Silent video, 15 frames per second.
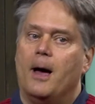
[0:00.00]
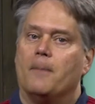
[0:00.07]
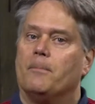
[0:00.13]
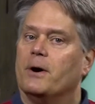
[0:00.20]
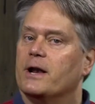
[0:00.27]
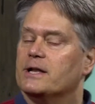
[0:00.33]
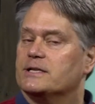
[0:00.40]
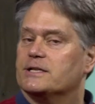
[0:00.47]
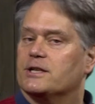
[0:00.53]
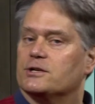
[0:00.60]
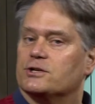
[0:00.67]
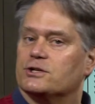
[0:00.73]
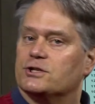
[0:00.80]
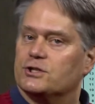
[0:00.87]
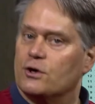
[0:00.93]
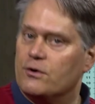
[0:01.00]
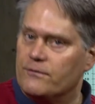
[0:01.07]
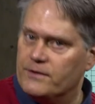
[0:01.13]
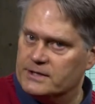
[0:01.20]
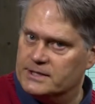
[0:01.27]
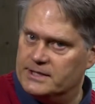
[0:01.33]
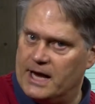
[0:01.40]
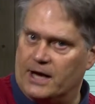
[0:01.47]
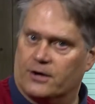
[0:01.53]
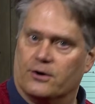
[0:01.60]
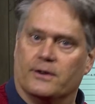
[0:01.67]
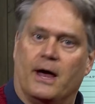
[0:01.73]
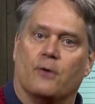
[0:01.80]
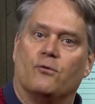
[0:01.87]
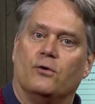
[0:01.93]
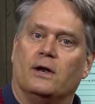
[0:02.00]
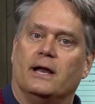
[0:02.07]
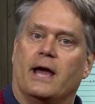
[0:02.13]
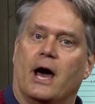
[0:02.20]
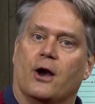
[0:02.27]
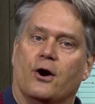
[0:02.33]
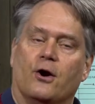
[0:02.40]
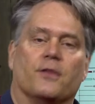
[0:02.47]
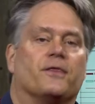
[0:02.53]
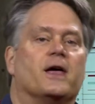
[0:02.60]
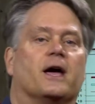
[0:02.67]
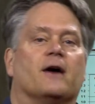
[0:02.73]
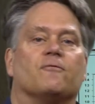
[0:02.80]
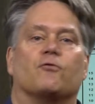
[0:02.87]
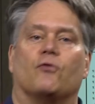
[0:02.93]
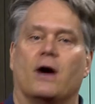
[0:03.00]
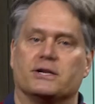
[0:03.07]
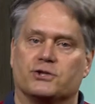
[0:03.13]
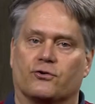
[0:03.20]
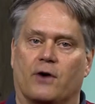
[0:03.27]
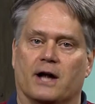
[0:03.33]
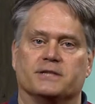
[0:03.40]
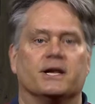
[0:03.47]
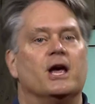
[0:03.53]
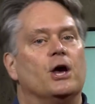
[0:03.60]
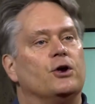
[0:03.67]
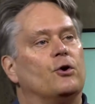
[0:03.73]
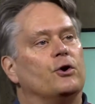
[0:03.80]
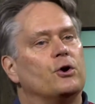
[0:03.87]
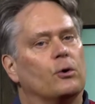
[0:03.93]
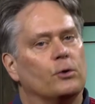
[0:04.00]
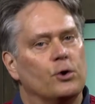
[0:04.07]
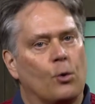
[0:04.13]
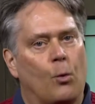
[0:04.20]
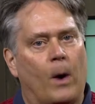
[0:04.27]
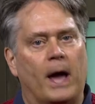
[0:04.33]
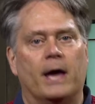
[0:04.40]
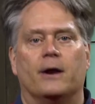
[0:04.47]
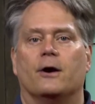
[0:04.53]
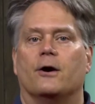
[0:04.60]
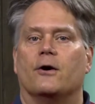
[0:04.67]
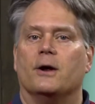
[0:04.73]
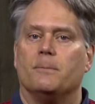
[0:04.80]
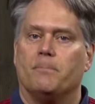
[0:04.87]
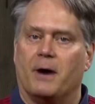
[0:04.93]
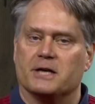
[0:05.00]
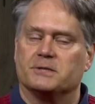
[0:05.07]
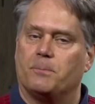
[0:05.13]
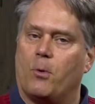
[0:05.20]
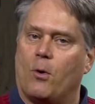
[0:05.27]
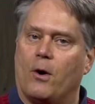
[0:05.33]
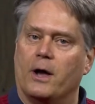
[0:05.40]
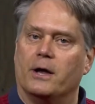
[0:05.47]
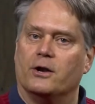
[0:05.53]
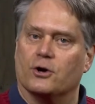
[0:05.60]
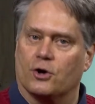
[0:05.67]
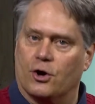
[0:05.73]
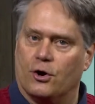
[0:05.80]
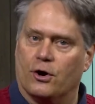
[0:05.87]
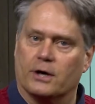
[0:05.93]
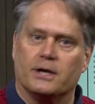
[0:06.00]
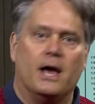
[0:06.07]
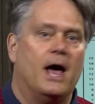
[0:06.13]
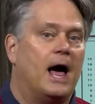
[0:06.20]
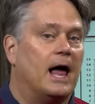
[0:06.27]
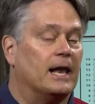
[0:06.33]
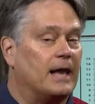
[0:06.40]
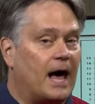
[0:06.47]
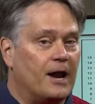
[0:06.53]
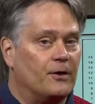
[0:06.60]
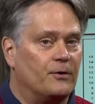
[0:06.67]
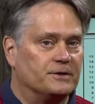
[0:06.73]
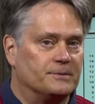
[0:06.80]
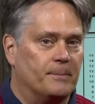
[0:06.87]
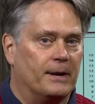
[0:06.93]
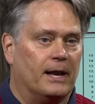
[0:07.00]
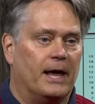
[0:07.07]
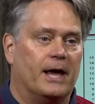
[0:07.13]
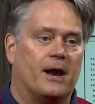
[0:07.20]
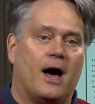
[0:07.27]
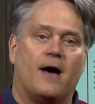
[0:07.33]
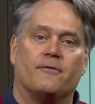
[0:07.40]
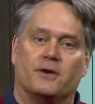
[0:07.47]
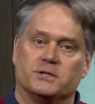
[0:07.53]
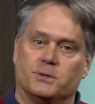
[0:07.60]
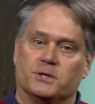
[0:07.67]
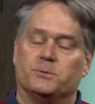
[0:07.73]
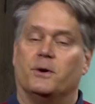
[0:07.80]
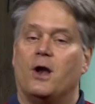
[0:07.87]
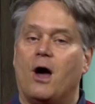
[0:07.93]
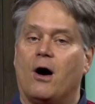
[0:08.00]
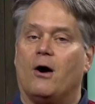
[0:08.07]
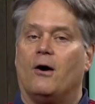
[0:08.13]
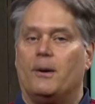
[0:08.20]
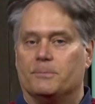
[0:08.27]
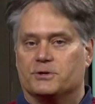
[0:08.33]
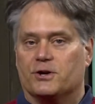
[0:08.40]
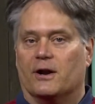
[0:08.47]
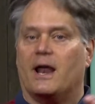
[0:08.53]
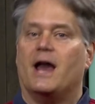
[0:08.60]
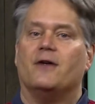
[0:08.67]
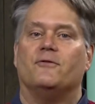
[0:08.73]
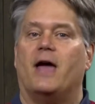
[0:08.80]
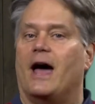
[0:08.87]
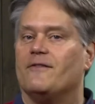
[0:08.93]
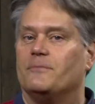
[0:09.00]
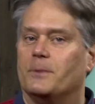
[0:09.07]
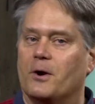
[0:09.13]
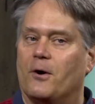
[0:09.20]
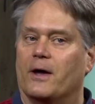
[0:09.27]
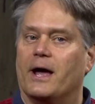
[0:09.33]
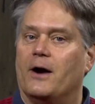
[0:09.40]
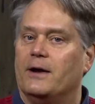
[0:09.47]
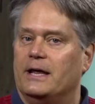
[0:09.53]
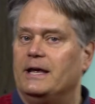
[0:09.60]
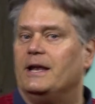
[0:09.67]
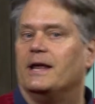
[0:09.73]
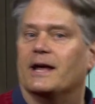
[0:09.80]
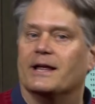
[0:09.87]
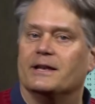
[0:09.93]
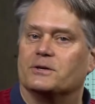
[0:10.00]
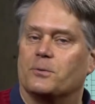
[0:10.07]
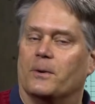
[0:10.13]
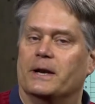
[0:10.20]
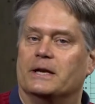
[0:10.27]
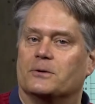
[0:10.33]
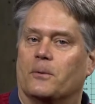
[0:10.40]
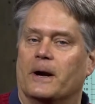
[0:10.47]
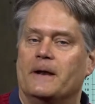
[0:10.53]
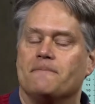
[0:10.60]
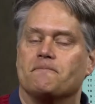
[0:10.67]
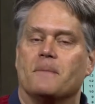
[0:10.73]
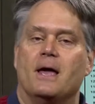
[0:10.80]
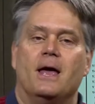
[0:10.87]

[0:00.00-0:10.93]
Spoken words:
But it's the service sector that really got hurt. Think of restaurants. Your waiter and busboy and your cook. A lot of those have been laid off because, as we know, I'm sure a lot of you haven't been going out eating in 2020.